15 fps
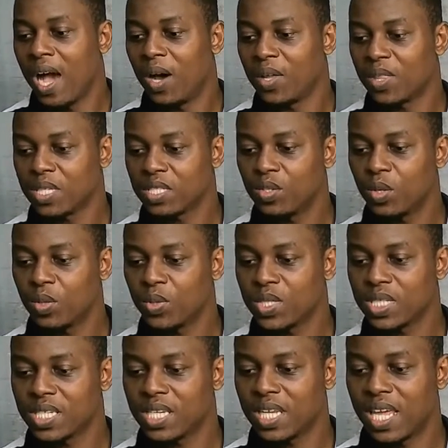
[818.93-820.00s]
on this
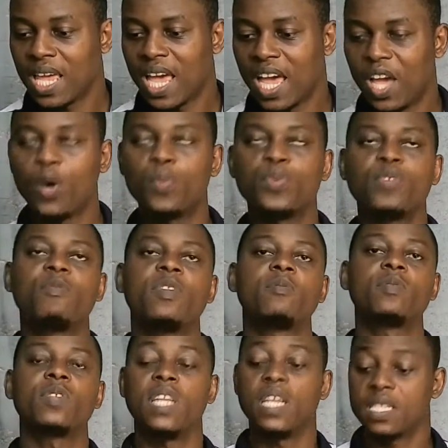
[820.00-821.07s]
note, I hope you've been
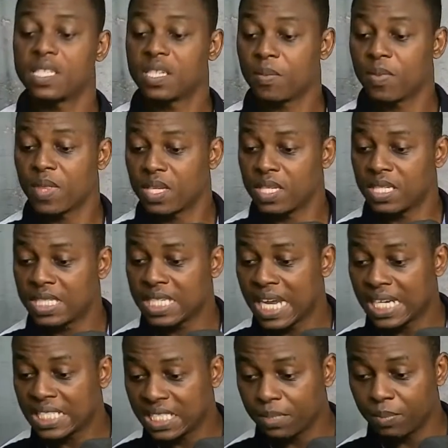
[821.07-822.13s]
able to learn something
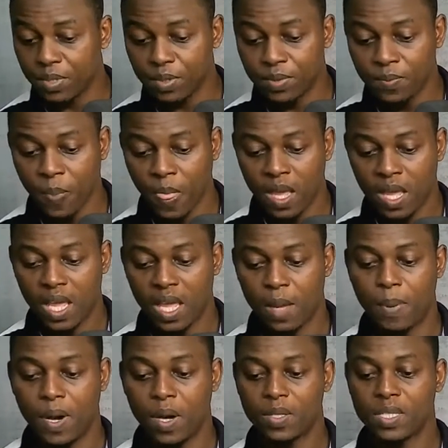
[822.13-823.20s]
tangible
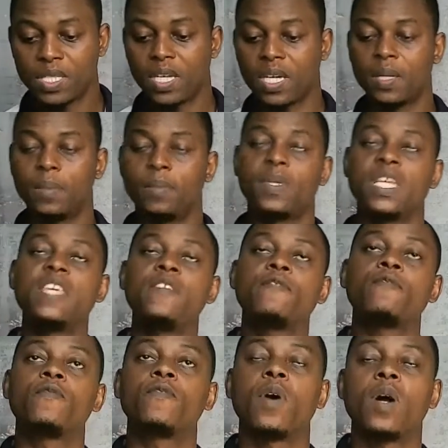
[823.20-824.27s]
about
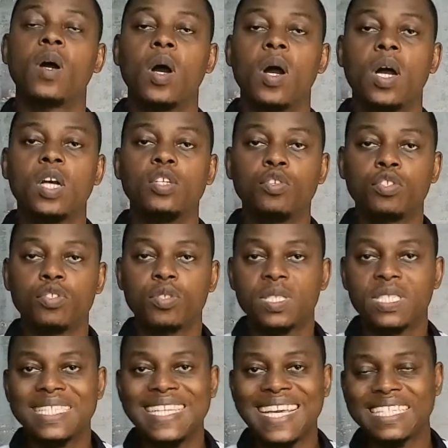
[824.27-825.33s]
if you
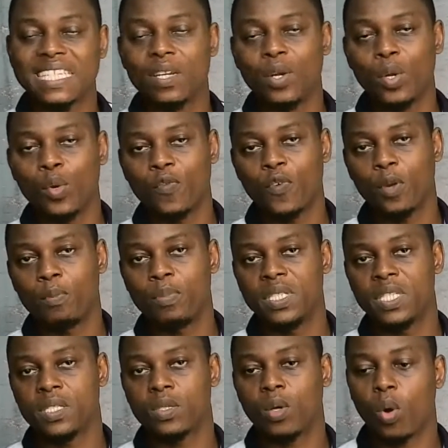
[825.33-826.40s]
should get a loan for your
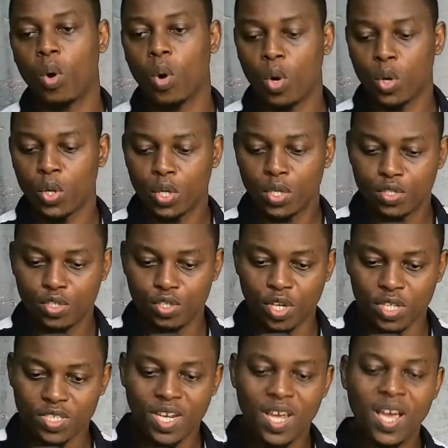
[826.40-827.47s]
business or
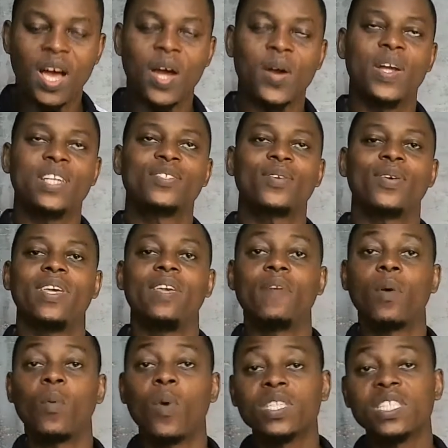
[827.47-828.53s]
not. All right. So if
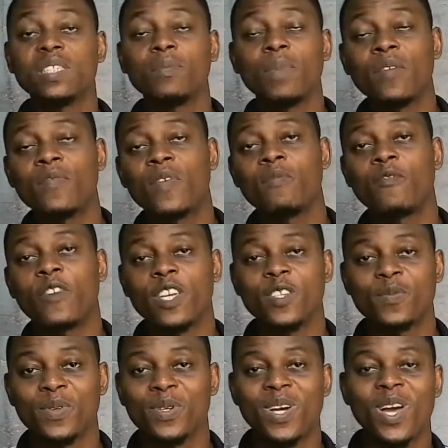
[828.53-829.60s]
you're watching me from
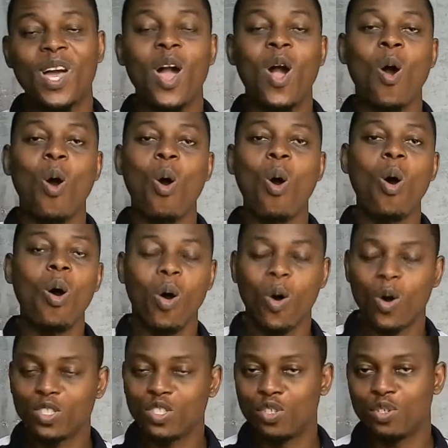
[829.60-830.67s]
Facebook or
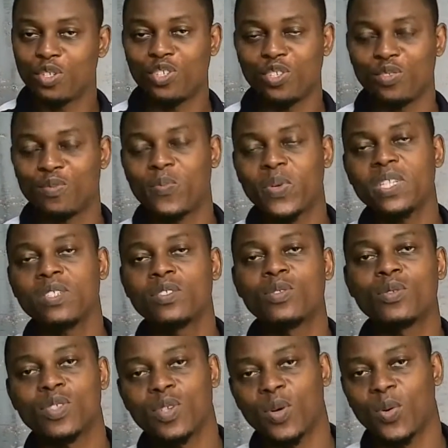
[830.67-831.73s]
on YouTube, please
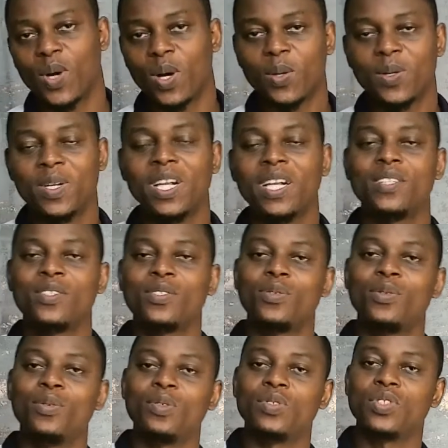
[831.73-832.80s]
do so well
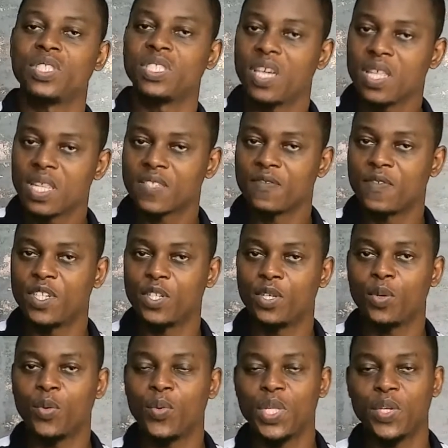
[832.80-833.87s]
to share this
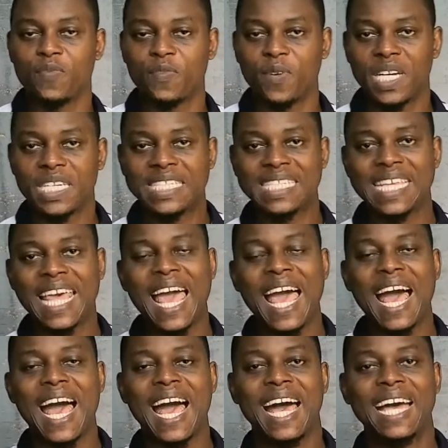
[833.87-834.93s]
video with your friends
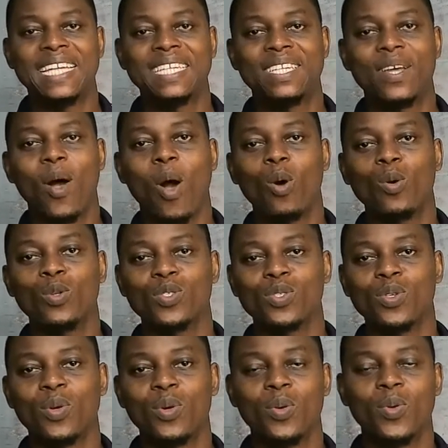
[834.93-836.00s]
and
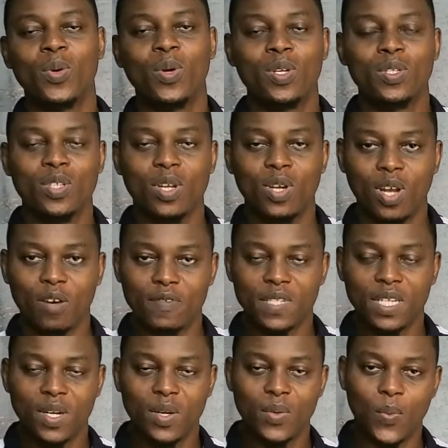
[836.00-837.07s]
also to loved
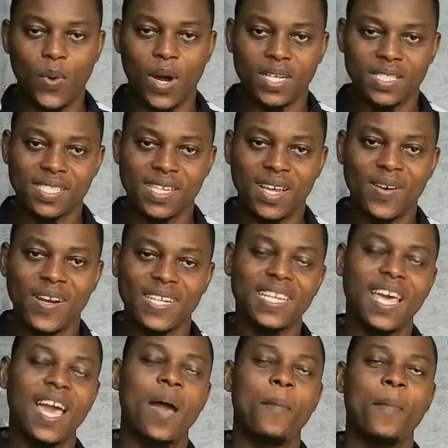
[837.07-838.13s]
ones. All right.
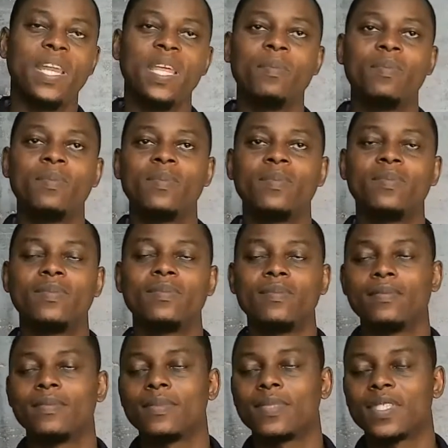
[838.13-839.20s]
My name
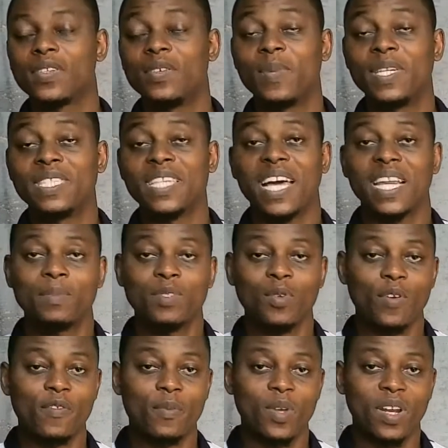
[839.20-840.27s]
still remains Adam
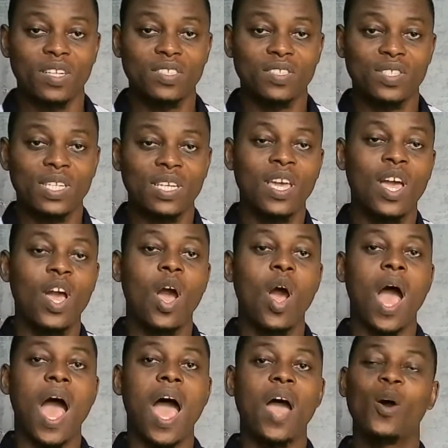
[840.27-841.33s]
Solofimi Olajide.
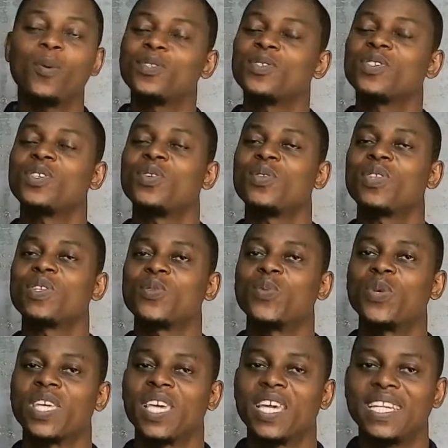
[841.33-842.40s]
I hope to see you this
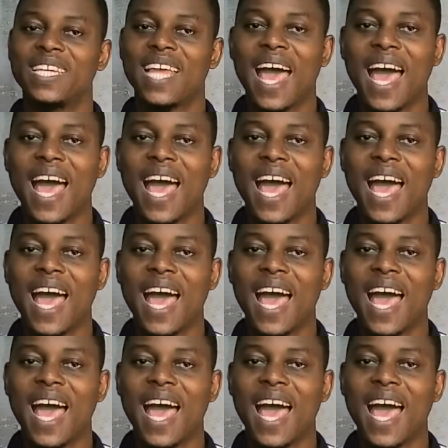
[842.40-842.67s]
weekend,